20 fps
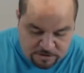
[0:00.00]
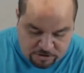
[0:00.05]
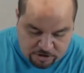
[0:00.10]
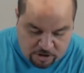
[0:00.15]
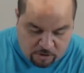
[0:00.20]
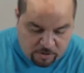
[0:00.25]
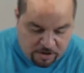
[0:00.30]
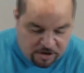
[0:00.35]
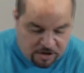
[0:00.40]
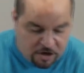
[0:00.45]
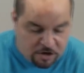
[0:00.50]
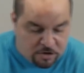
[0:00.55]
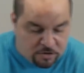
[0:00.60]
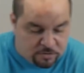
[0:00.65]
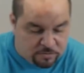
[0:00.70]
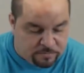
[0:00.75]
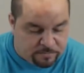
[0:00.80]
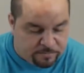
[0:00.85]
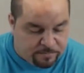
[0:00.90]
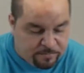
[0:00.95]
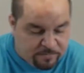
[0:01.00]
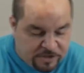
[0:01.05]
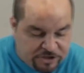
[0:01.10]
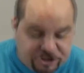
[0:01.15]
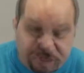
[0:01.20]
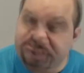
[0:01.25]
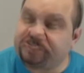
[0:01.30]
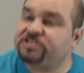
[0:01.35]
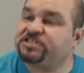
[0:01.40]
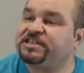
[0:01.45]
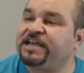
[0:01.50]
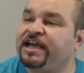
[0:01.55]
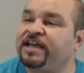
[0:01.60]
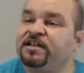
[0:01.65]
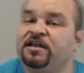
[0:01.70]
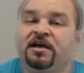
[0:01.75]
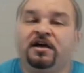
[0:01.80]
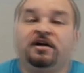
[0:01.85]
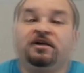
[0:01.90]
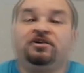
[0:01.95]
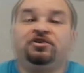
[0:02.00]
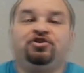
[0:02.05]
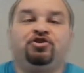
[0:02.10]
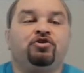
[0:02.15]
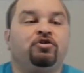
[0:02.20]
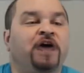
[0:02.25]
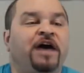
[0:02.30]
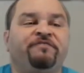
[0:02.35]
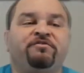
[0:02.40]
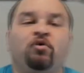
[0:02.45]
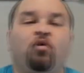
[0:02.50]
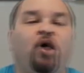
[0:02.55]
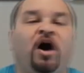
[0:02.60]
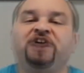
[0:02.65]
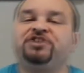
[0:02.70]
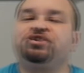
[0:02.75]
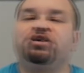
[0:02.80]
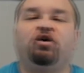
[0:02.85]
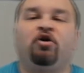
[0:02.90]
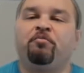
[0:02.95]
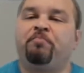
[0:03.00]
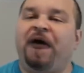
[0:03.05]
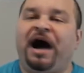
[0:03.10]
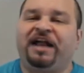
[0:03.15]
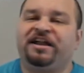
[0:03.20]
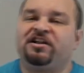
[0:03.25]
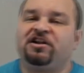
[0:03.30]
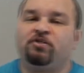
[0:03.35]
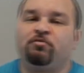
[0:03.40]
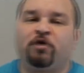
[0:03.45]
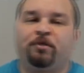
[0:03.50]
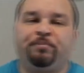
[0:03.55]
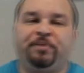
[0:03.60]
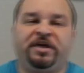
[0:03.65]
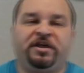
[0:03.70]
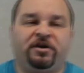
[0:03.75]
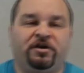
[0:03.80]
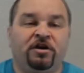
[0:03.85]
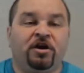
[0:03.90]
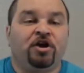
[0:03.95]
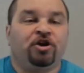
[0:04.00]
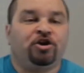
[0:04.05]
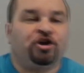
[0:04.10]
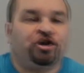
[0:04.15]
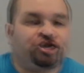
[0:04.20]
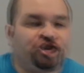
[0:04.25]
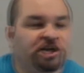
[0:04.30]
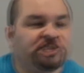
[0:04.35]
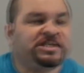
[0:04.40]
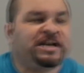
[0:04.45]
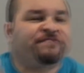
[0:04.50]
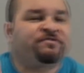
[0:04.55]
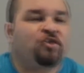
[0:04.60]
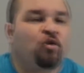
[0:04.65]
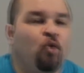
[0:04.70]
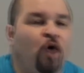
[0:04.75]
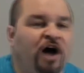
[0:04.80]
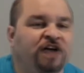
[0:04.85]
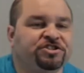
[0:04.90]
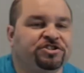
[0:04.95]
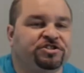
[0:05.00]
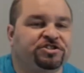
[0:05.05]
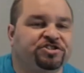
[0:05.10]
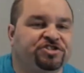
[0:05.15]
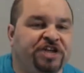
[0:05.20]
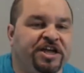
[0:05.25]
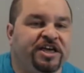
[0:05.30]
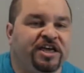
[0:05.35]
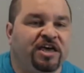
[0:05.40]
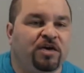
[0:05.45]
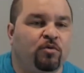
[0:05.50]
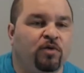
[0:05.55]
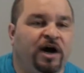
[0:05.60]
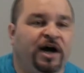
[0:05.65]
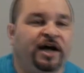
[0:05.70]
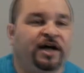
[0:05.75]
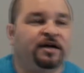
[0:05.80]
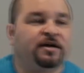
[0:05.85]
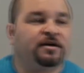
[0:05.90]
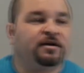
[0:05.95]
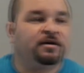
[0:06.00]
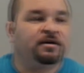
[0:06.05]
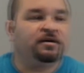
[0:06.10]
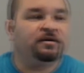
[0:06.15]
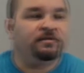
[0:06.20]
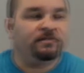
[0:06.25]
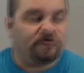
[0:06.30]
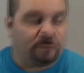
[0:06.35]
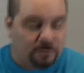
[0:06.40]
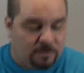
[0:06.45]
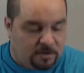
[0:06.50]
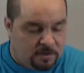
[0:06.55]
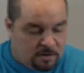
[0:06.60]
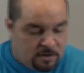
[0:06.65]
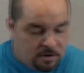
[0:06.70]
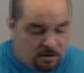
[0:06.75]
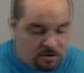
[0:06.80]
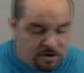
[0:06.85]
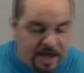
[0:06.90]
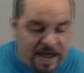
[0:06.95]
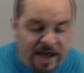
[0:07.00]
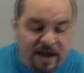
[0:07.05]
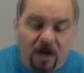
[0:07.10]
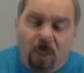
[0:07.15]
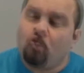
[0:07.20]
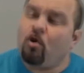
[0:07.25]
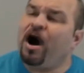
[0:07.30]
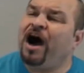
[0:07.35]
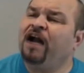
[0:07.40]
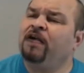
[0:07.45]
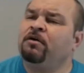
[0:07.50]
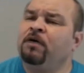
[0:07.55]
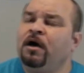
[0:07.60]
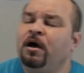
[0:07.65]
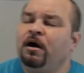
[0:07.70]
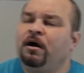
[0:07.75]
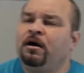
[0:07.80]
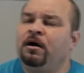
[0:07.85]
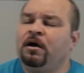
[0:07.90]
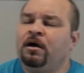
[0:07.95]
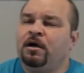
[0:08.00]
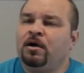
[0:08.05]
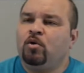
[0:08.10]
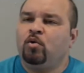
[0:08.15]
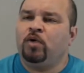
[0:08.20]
So y'all want to know? Jesus said, "You don't have to wash your whole body no more, Peter. You just have to wash your stinky what? Okay. Well, how do? Uh,